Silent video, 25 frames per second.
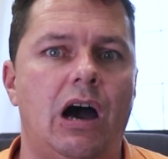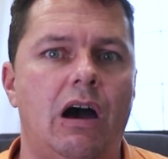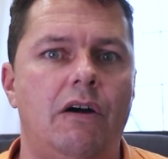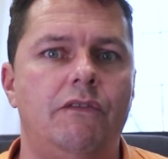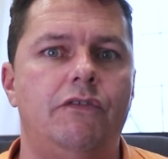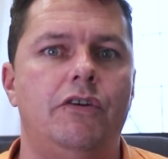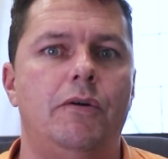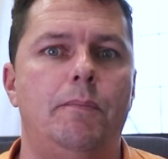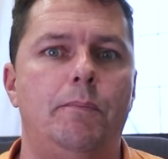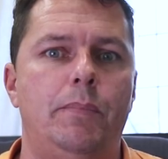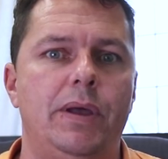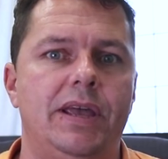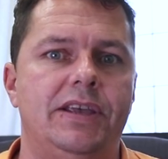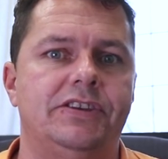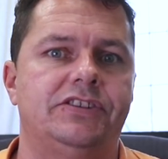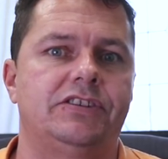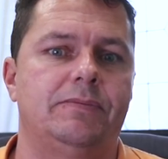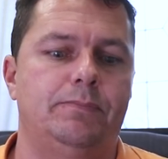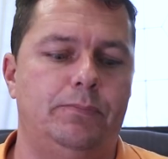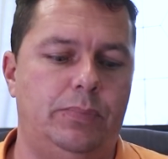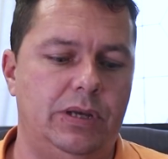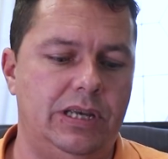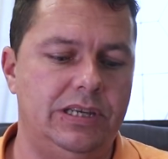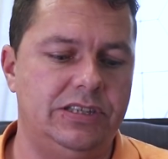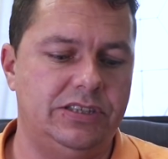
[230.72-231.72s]
other bits
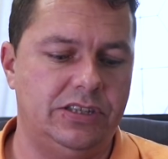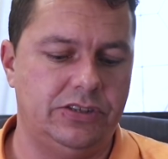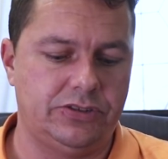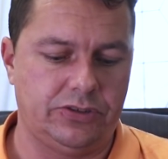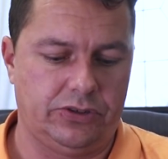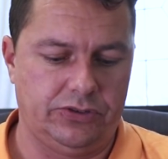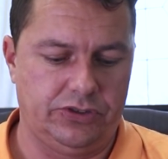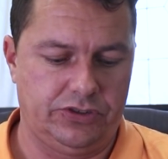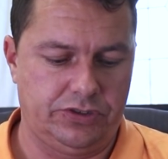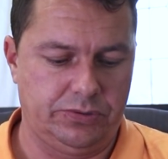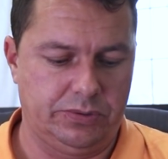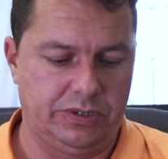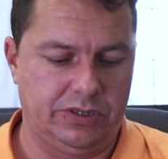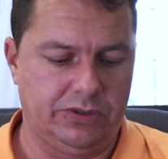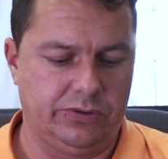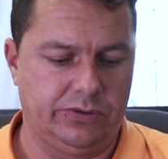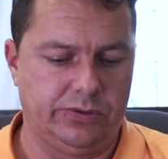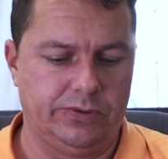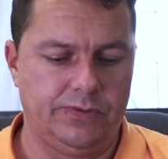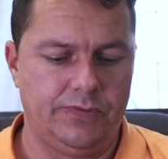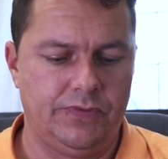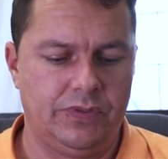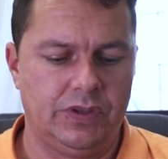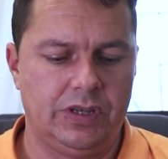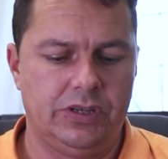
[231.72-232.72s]
and pieces onto it
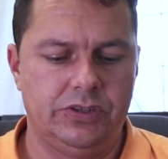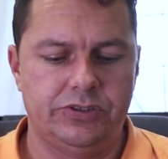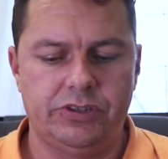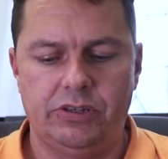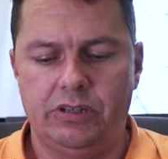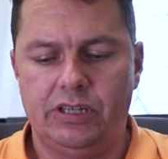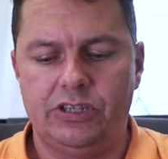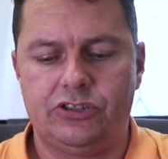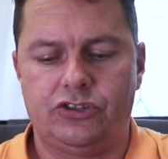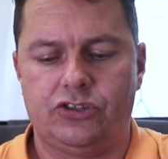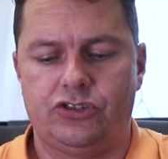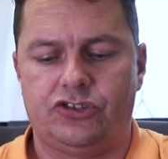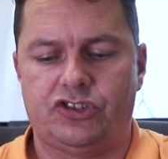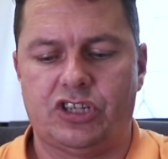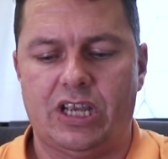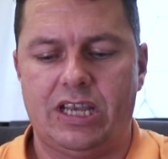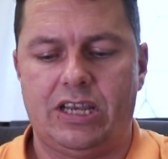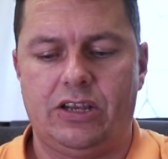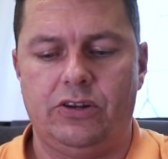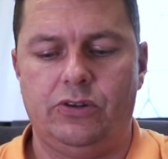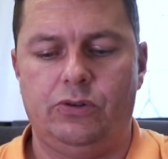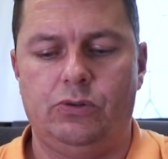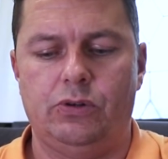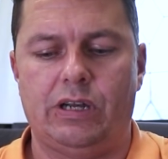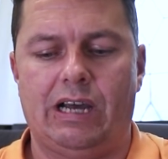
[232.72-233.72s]
all. So let's just
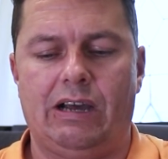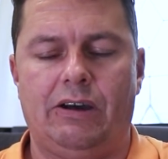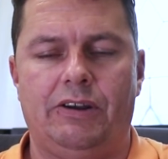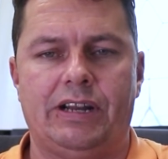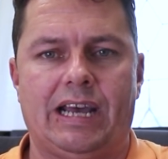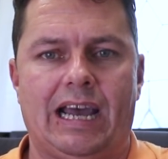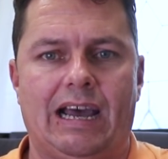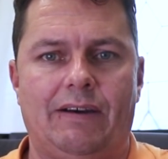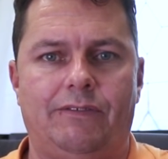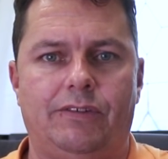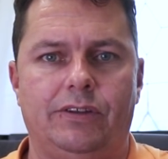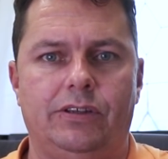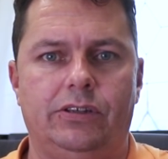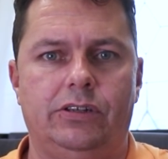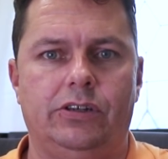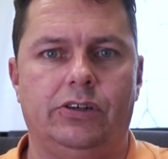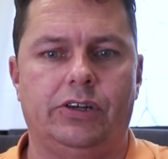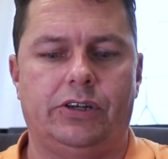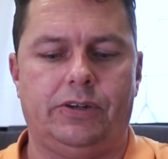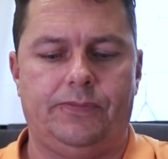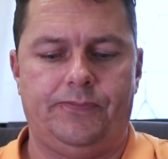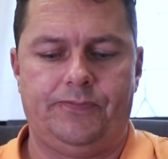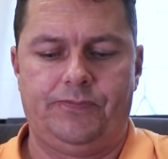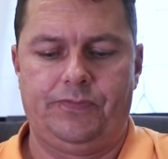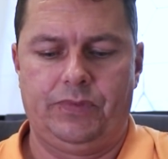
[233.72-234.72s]
take it all out and have a
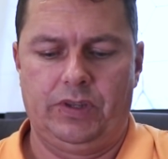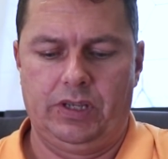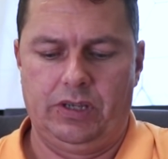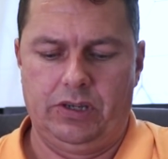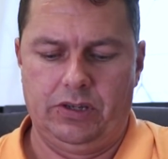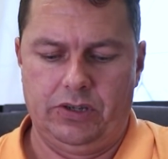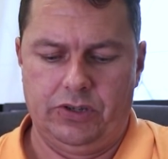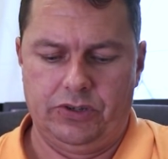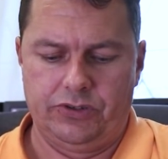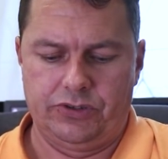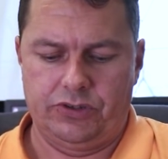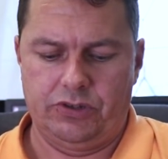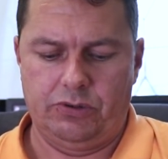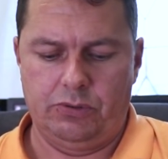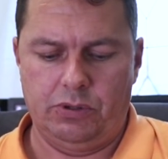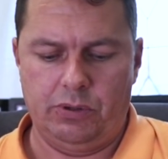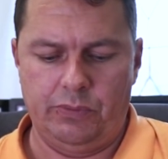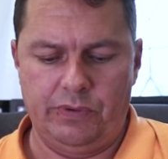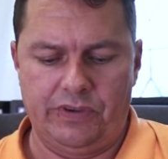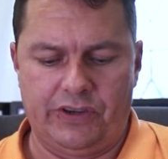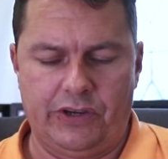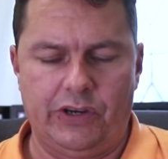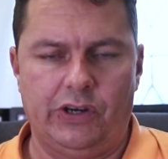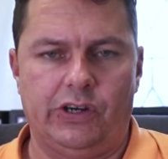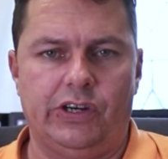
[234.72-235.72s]
look. So
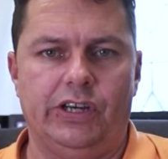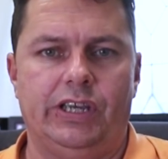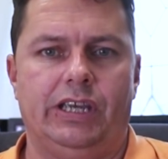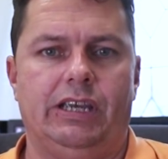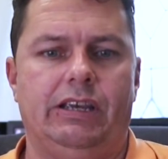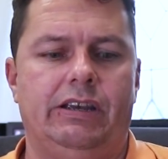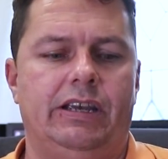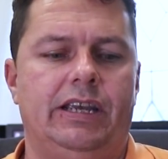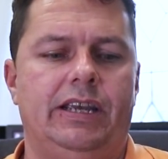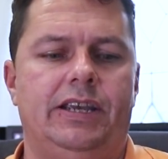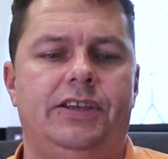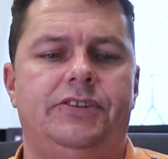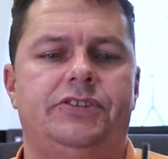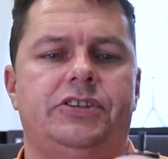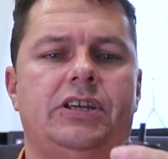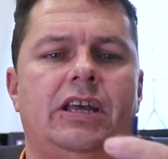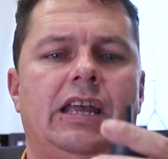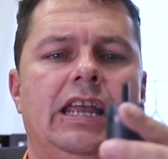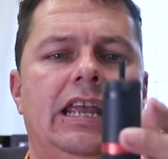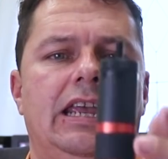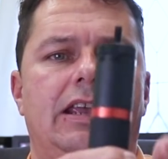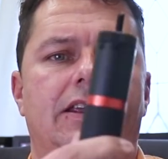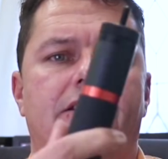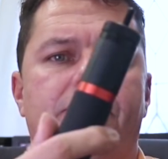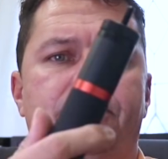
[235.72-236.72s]
what we've got here is
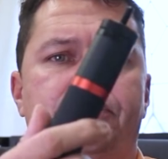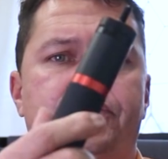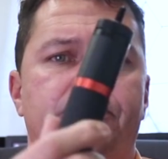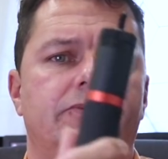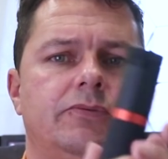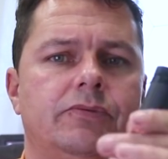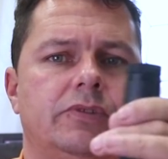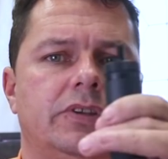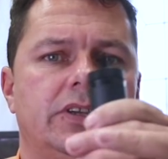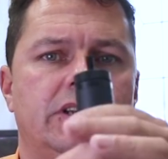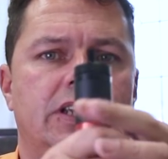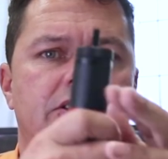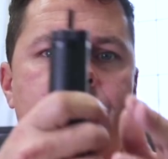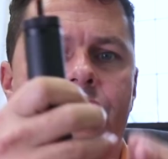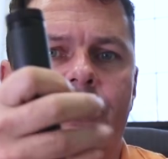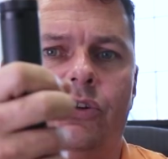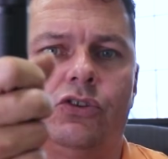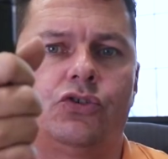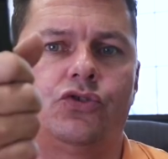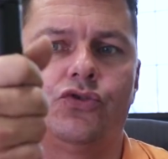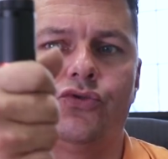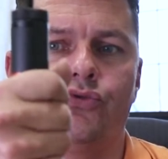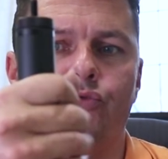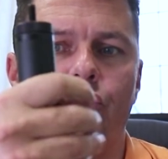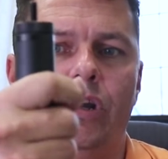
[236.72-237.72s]

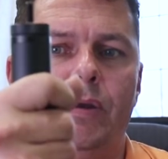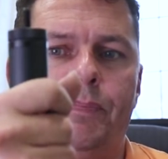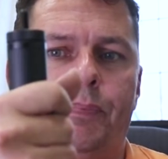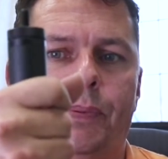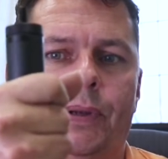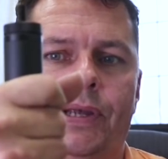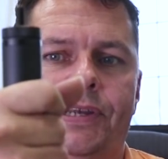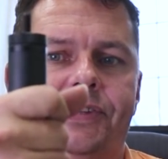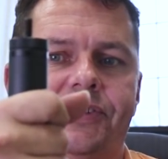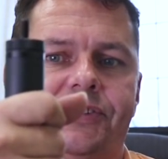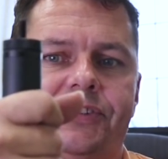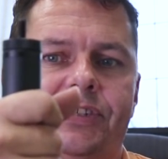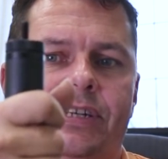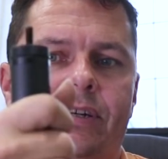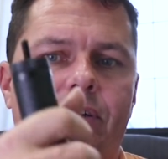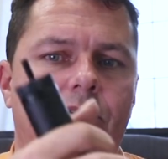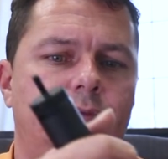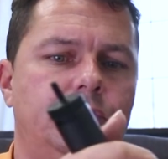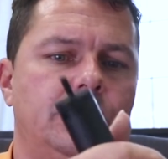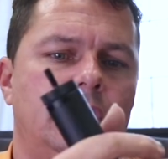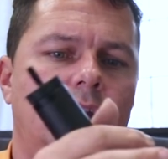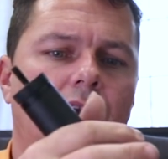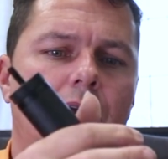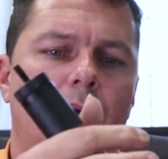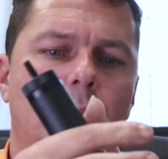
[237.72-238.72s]
your grip
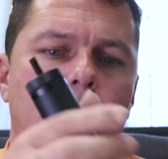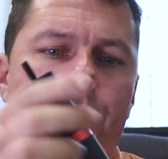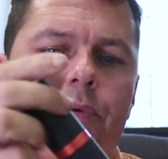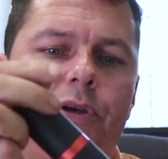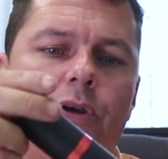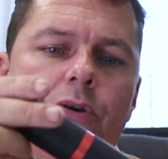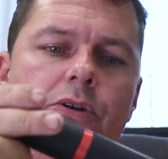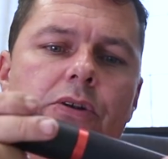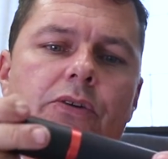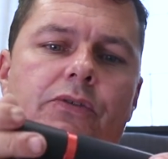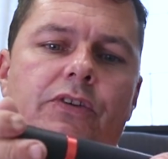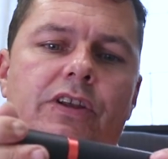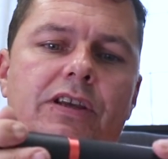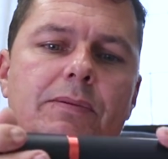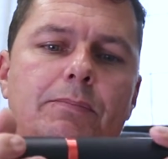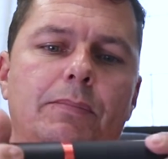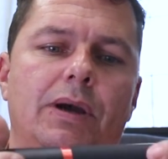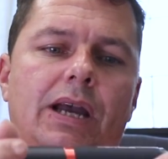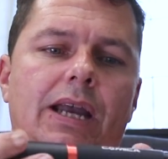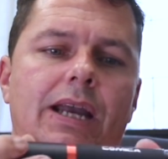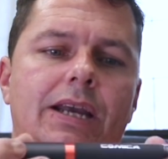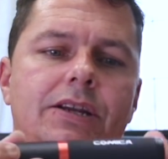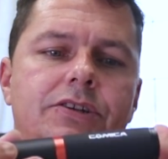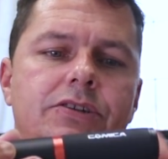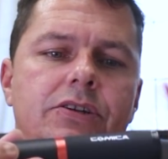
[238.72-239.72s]
itself, beautifully
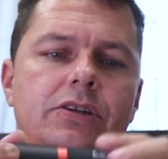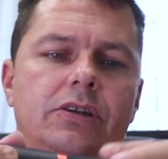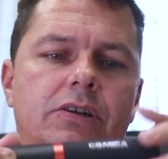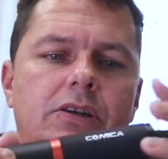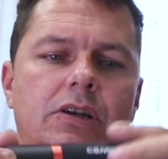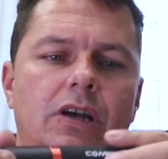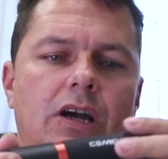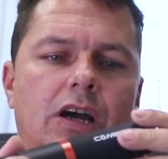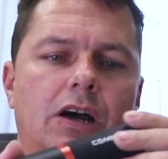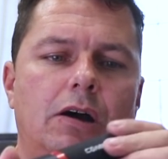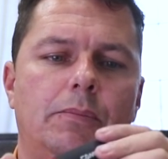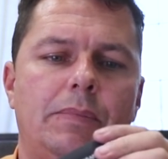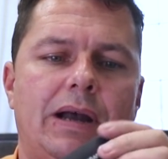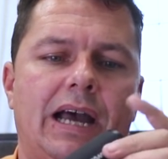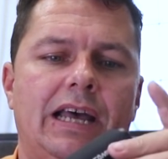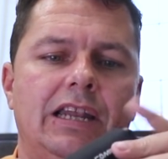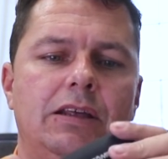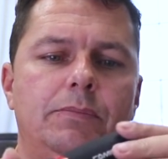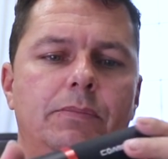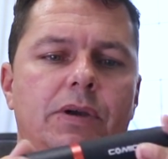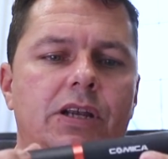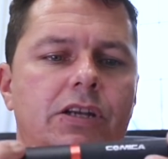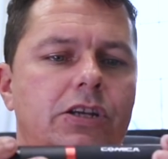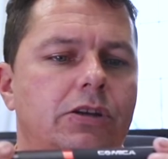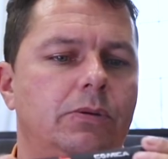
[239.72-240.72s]
made.
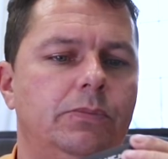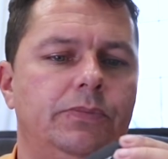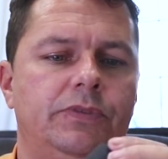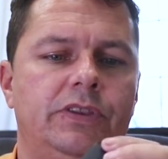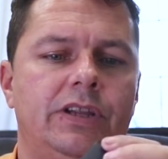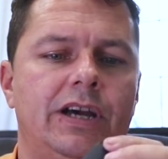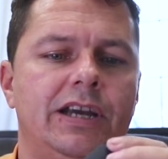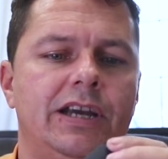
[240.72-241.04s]
Aluminium,